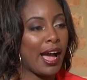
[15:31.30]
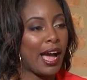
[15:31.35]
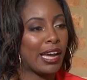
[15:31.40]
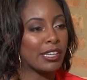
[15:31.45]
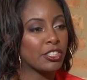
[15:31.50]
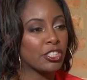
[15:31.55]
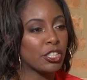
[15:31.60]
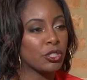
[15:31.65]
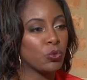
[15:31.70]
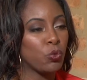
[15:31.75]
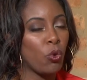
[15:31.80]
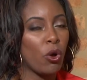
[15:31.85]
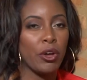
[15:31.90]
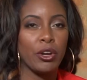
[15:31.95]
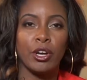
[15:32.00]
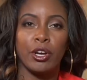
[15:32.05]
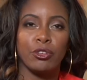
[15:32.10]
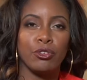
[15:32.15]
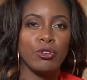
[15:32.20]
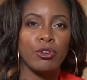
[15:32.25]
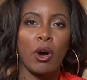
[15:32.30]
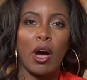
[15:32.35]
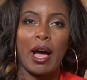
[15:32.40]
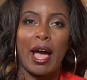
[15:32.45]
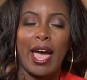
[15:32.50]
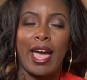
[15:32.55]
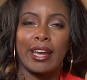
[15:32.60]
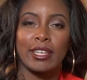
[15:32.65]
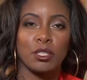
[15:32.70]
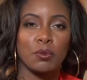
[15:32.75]
I just want to,
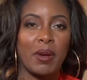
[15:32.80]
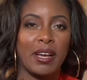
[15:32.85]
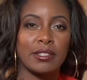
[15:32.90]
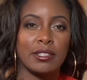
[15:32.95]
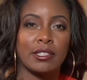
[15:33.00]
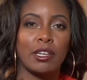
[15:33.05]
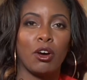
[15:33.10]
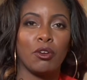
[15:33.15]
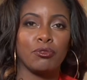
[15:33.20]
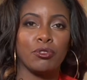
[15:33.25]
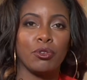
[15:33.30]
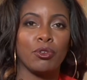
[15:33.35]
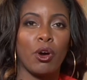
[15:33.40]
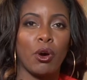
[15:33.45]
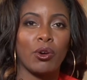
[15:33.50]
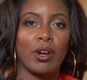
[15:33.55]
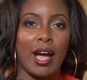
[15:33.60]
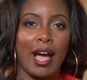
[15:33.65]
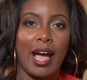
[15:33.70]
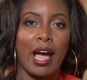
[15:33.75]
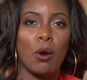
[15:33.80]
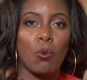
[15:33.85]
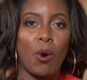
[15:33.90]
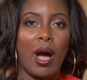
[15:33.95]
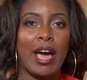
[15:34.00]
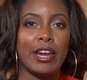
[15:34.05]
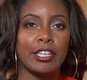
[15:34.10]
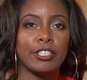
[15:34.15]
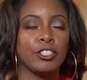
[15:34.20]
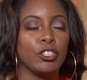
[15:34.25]
I ask myself, God,
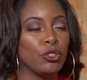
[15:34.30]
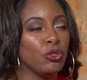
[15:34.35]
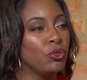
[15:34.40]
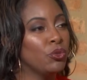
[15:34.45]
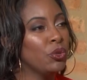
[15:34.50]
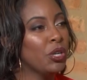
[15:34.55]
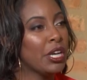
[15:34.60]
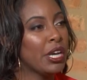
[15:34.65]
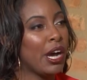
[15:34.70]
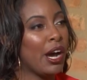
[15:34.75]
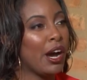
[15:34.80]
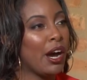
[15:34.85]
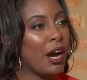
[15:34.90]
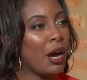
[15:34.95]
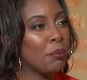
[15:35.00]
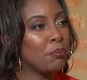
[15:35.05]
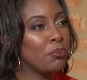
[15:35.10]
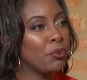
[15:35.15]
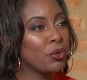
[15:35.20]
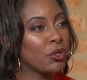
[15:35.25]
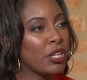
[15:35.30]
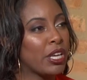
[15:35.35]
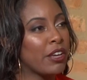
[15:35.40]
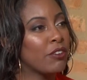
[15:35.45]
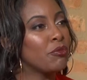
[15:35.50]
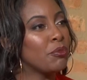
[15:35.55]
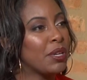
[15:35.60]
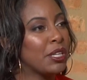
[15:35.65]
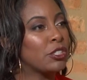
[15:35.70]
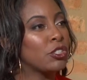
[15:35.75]
why did you
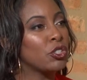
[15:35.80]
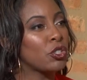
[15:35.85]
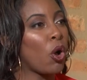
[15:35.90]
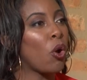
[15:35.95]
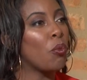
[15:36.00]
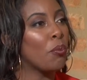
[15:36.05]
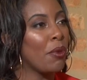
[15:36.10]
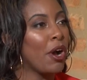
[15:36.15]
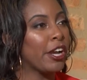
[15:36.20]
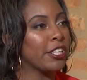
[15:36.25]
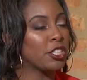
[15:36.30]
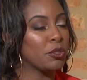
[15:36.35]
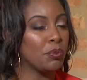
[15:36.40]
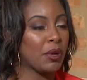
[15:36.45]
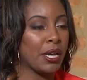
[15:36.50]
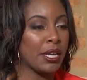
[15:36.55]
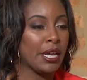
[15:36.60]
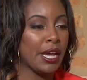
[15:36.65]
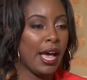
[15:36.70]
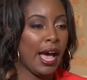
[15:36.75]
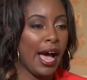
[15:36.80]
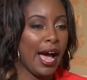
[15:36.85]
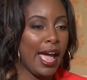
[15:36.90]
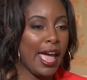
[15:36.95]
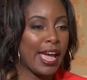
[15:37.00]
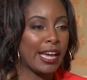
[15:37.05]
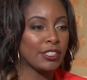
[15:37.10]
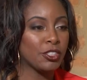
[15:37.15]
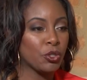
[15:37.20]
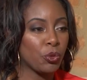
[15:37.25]
give me so much? But I
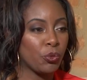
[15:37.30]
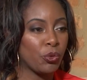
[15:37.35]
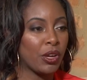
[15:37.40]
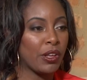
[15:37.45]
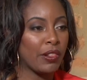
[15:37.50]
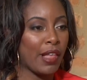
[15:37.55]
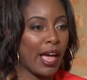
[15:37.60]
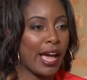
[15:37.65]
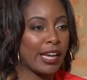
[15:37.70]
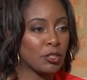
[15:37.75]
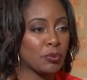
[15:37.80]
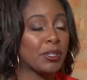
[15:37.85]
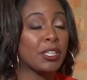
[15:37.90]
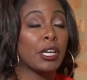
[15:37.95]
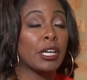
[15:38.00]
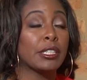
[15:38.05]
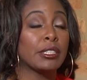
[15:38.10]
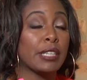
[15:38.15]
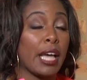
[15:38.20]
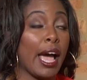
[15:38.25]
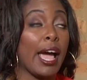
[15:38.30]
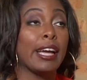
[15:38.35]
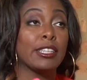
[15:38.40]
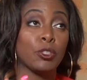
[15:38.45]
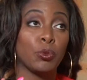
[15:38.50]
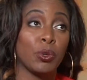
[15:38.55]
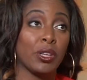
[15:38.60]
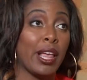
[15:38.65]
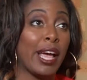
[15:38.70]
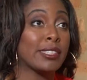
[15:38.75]
had to realize, because I had
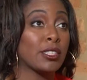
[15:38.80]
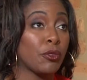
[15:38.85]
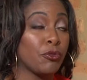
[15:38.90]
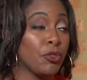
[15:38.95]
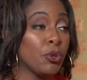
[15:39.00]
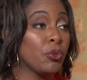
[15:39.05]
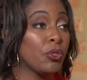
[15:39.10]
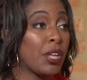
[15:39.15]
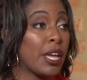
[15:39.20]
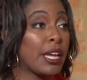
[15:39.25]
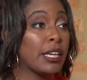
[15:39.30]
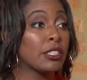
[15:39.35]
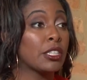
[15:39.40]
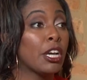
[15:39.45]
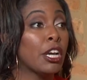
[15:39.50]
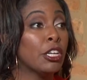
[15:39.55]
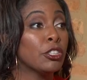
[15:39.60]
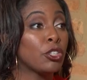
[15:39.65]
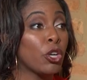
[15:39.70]
to realize a few things.